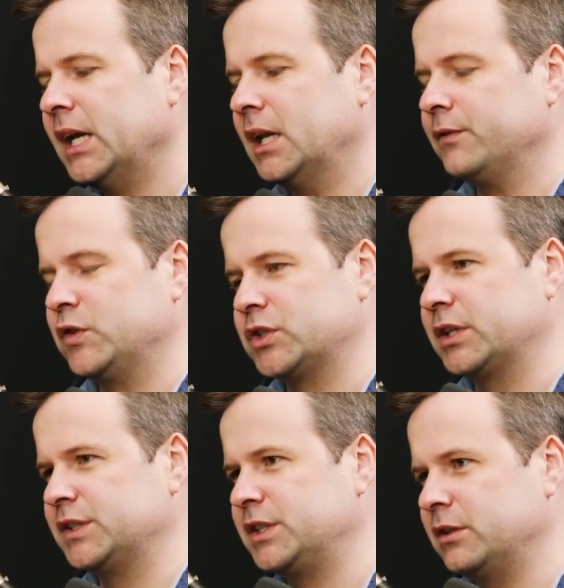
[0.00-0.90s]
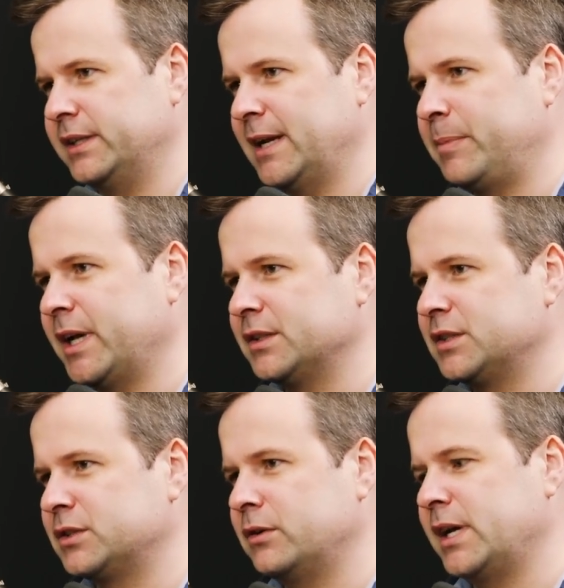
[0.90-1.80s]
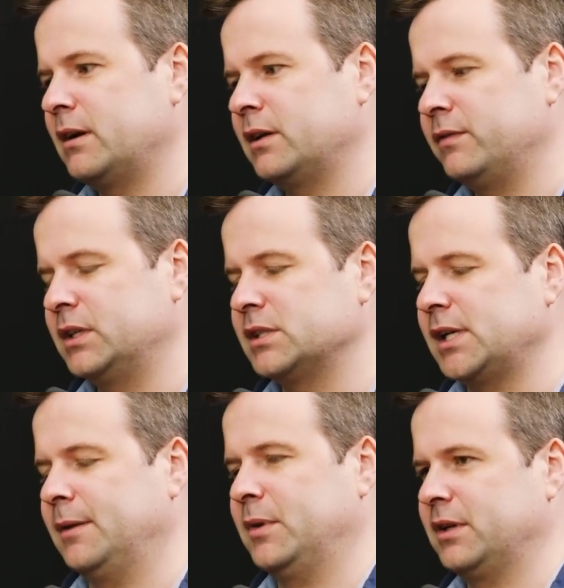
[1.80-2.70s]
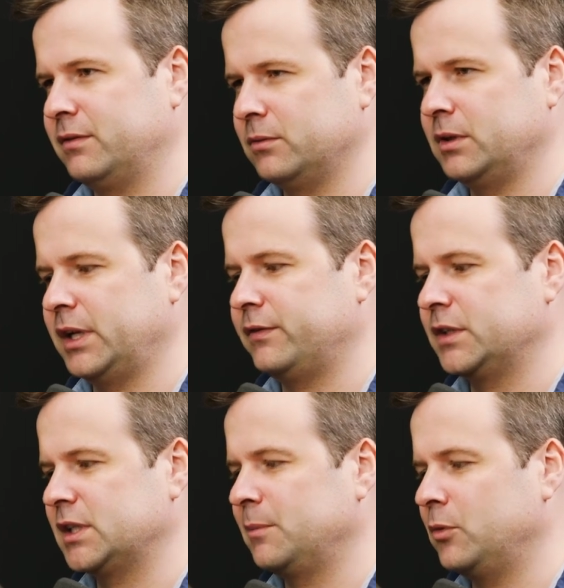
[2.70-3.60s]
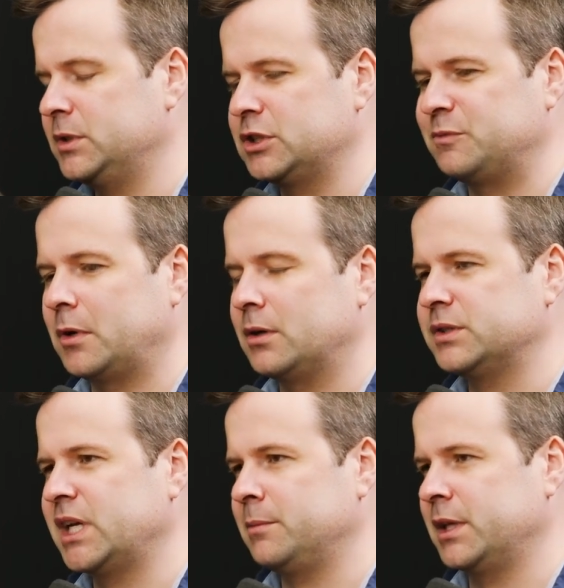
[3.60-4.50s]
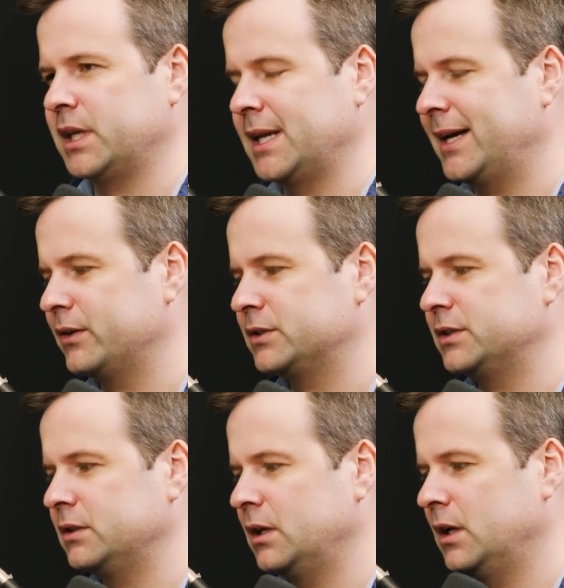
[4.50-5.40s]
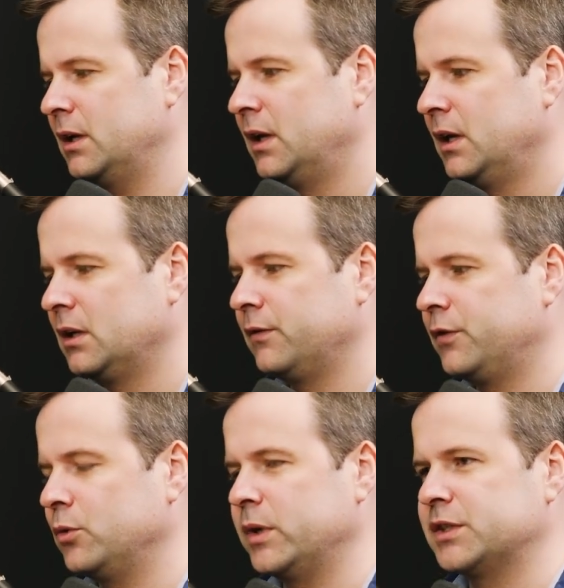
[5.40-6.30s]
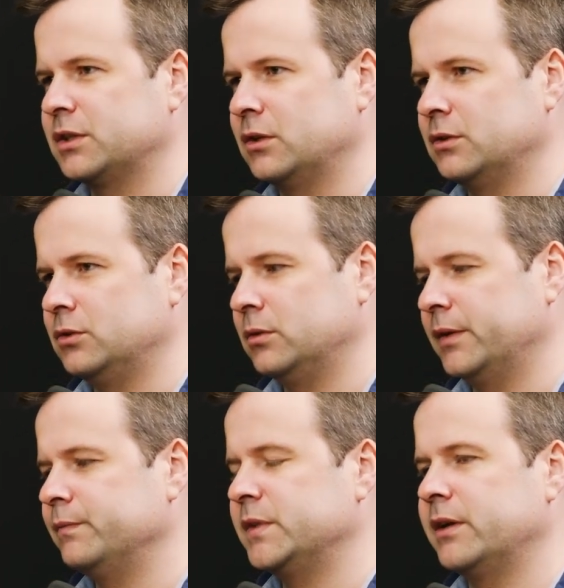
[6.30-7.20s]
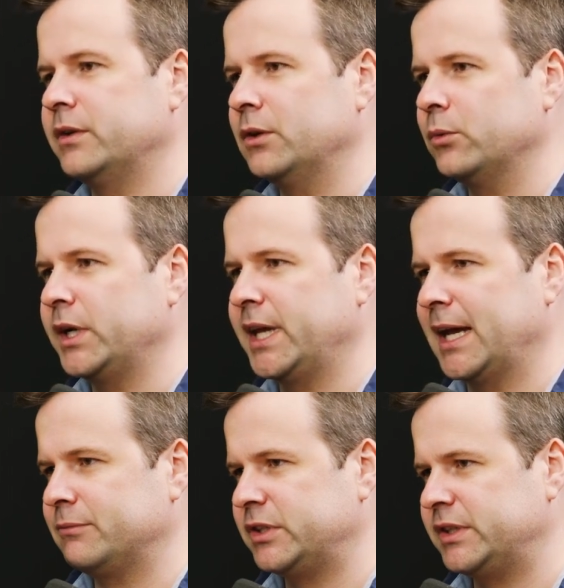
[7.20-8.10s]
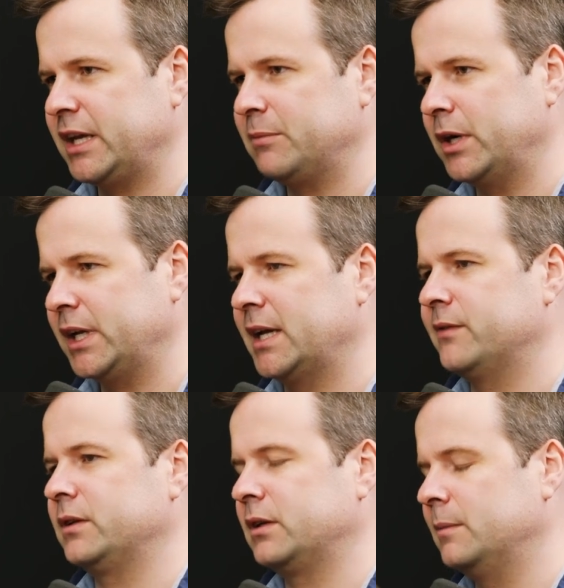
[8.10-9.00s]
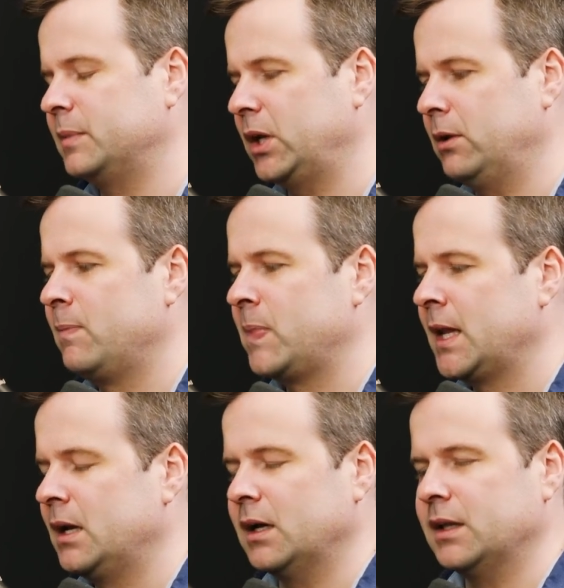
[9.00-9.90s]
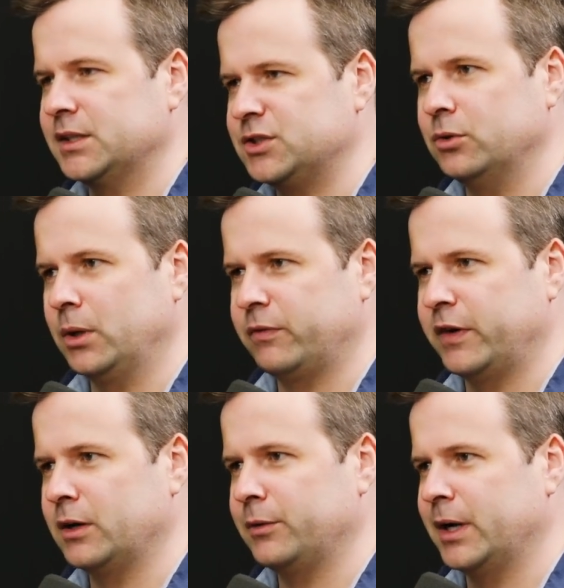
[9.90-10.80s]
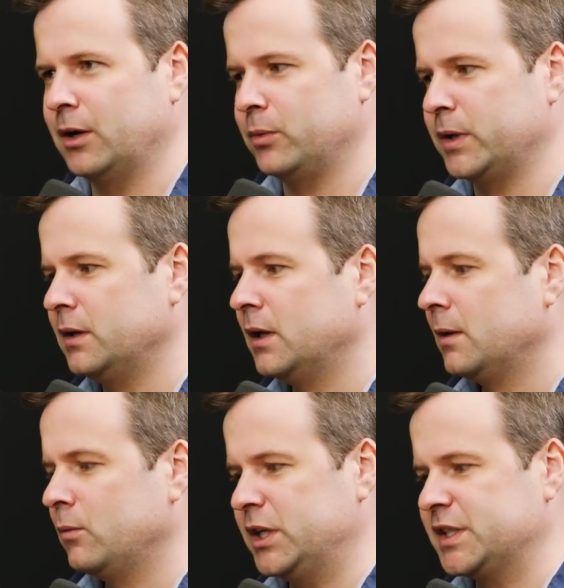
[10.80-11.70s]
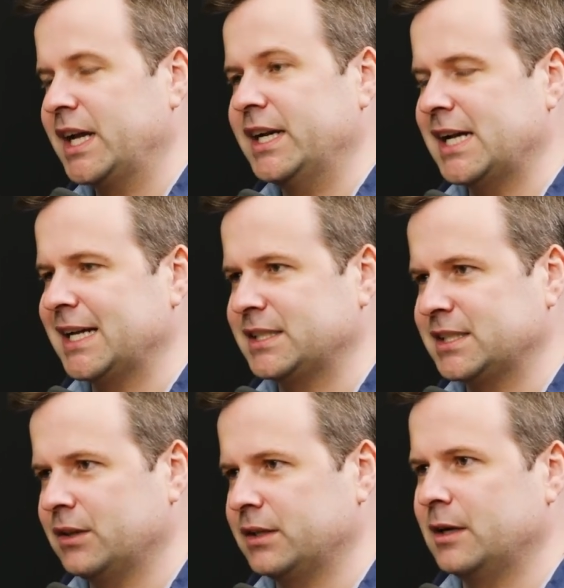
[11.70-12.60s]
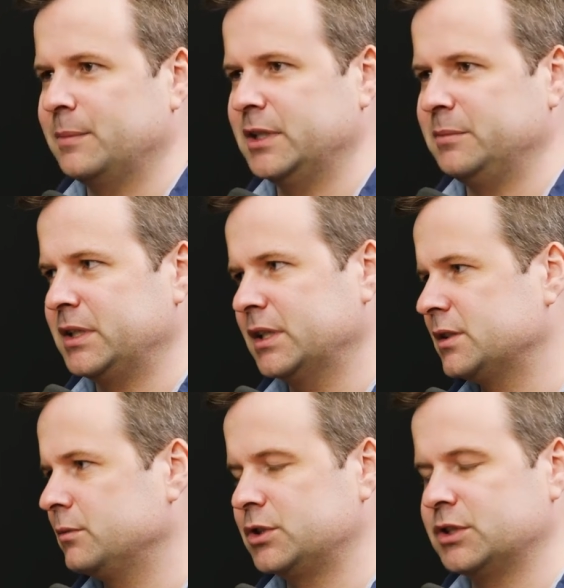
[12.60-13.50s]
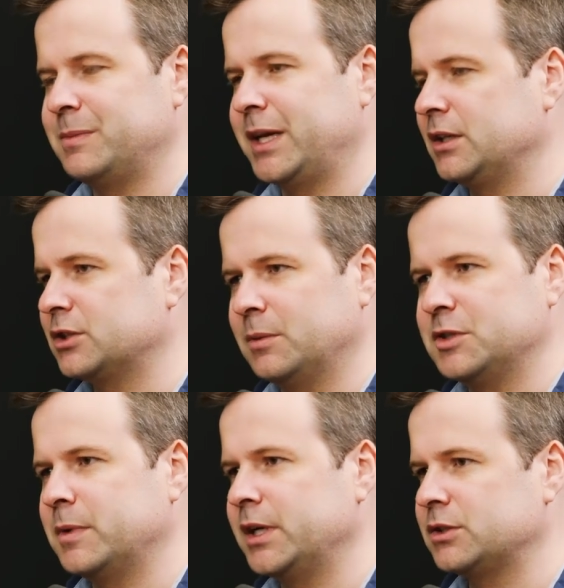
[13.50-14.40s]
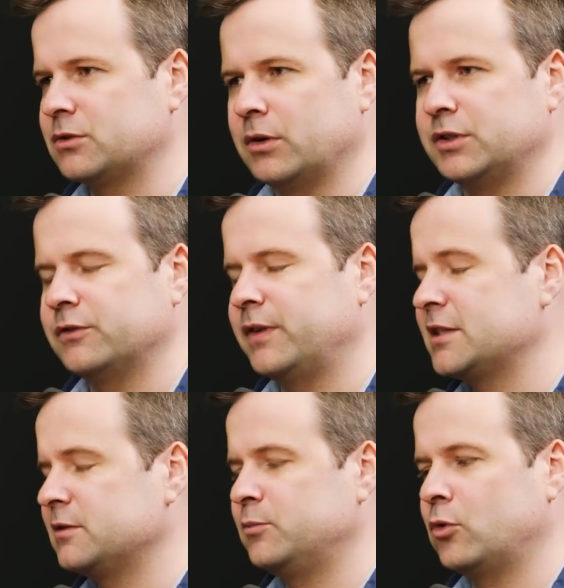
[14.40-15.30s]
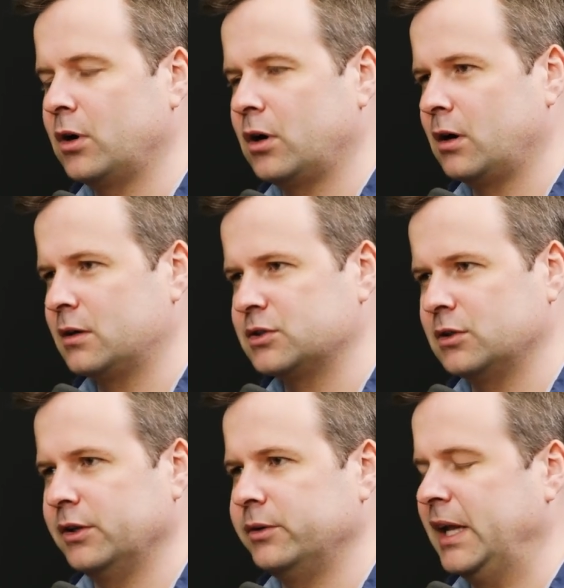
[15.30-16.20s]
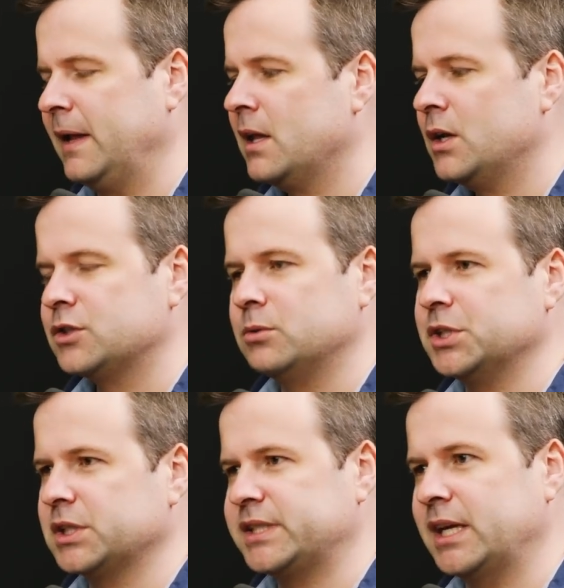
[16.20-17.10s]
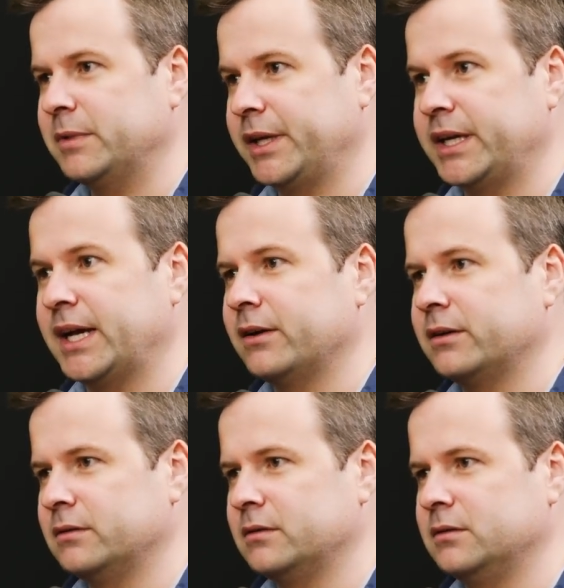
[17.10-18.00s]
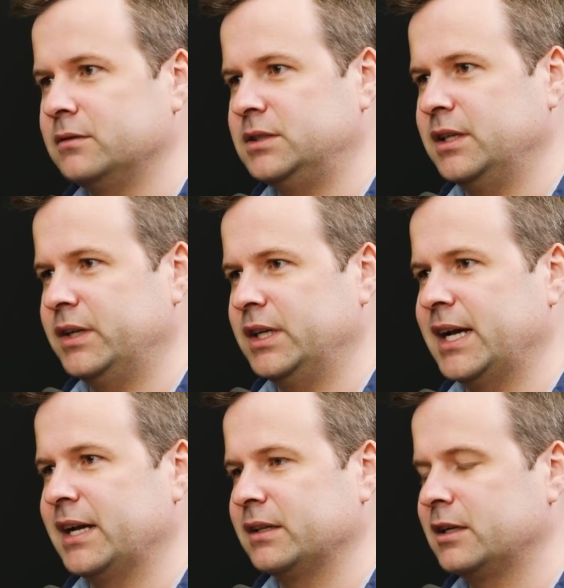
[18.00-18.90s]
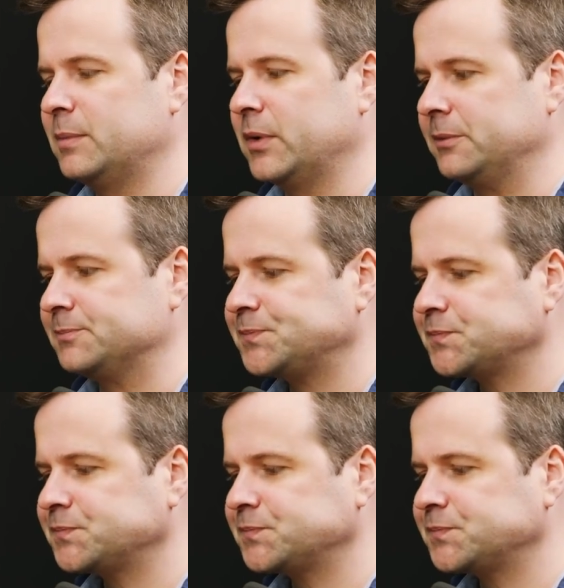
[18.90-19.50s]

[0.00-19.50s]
And if you start to see your debt balances go down, I'll give you an example. I'll give you a real life example. We just borrowed $10 million uh, a few weeks ago to do a dividend recap to take money out of a company uh, that's doing very well. We, we decided not to sell the company because it was just making so much money. It's growing so fast. We poured our heart and soul into it. So we took a $10 million dividend out of the company.